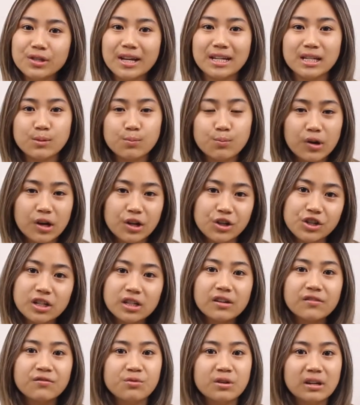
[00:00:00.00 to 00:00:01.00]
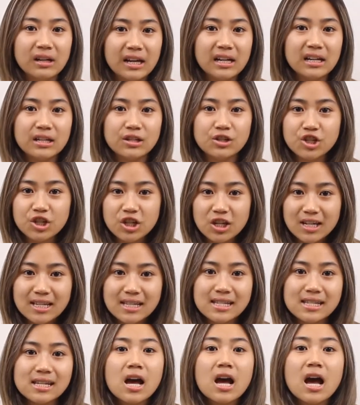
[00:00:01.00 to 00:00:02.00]
expression of related
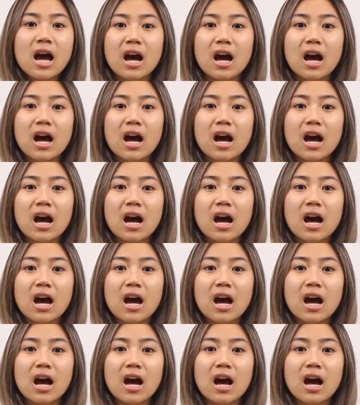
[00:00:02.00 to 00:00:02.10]
genes